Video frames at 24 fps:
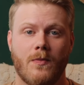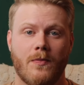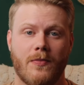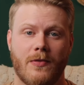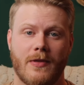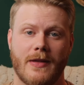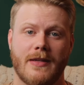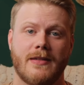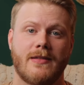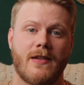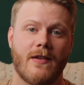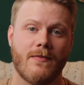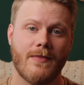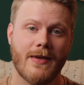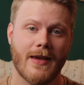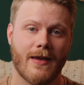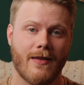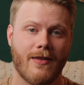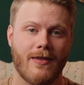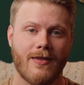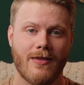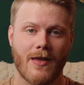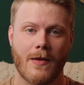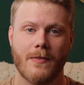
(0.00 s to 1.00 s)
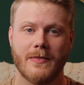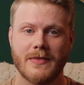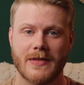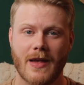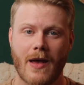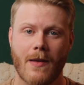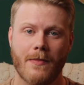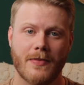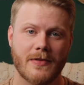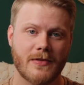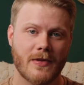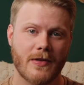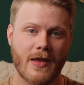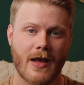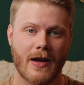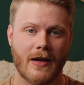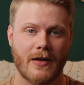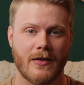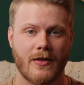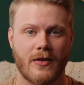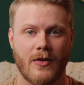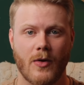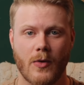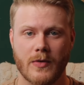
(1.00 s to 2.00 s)
please give me a thumbs up so that it
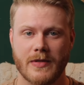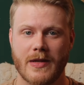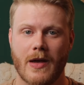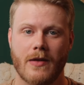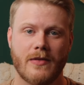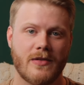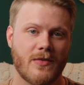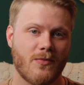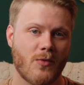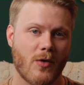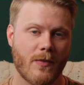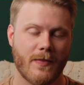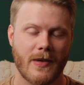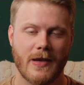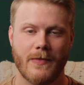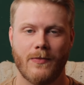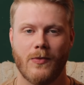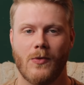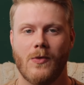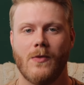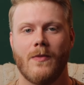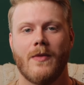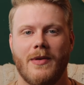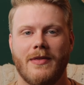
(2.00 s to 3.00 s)
goes out to more people.